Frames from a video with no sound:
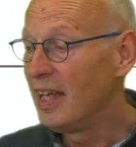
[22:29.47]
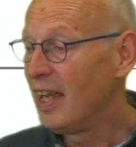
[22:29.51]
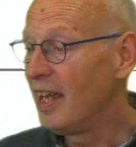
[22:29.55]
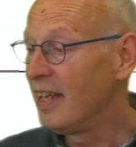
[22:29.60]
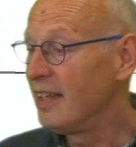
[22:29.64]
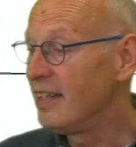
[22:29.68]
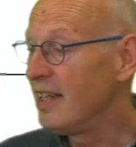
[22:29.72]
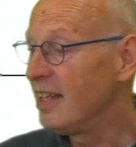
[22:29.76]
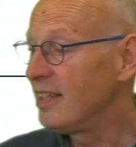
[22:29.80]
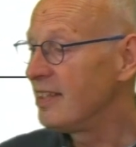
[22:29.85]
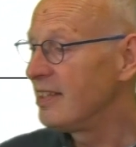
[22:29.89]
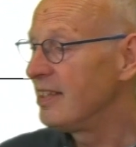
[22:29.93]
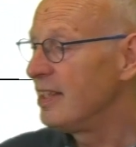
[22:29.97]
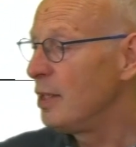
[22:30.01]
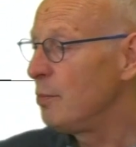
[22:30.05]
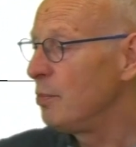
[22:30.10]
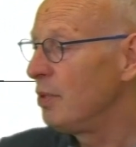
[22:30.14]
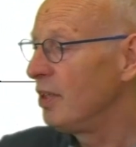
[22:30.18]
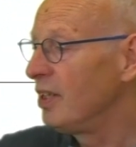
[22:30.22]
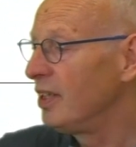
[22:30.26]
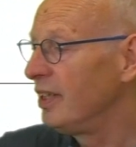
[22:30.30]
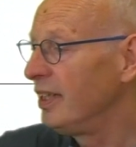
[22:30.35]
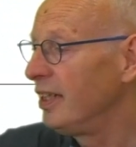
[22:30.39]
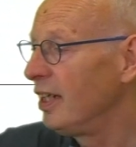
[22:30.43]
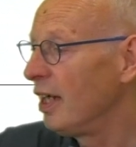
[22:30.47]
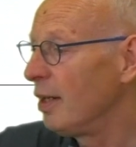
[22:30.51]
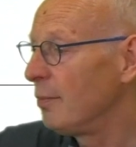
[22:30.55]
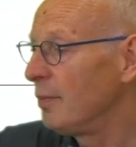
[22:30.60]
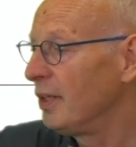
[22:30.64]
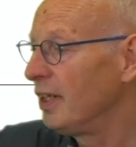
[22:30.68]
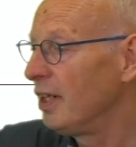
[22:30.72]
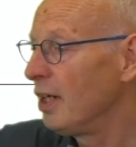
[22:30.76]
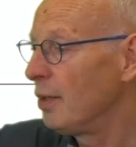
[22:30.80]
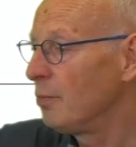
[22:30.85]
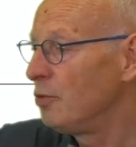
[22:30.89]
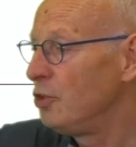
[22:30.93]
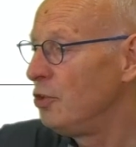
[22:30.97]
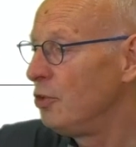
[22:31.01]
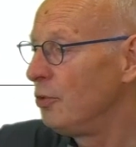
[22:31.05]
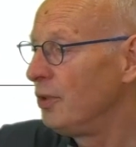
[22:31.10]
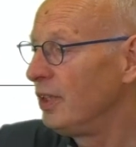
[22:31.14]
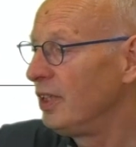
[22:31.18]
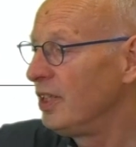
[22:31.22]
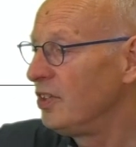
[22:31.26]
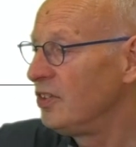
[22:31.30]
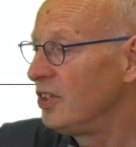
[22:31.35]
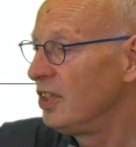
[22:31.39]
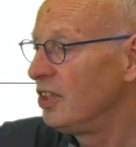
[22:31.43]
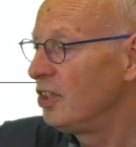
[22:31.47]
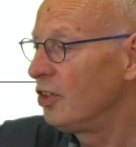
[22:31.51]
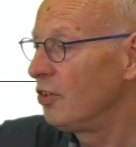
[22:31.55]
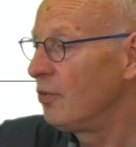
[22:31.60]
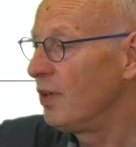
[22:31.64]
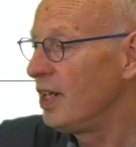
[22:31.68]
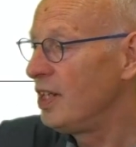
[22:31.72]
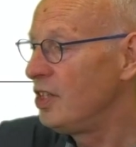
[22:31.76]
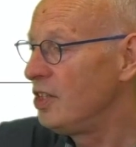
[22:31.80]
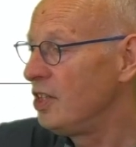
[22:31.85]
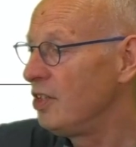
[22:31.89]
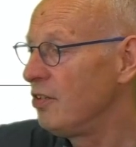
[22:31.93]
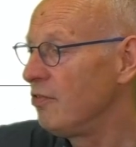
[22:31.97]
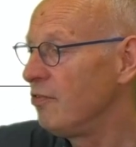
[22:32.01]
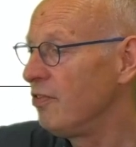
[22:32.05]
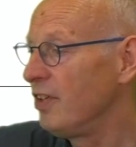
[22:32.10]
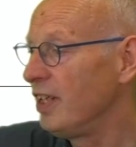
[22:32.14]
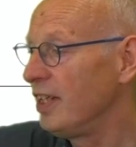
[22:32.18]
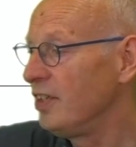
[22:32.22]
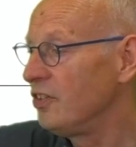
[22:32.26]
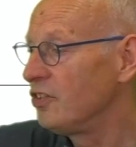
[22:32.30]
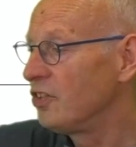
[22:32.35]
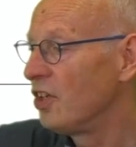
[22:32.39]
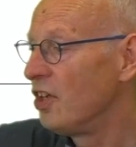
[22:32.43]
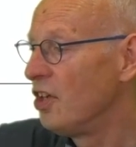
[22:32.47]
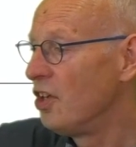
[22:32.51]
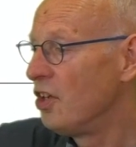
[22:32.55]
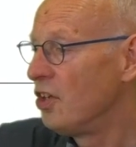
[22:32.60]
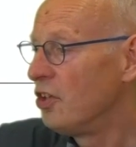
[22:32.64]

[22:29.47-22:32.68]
and that's typically coming up during this integration phase.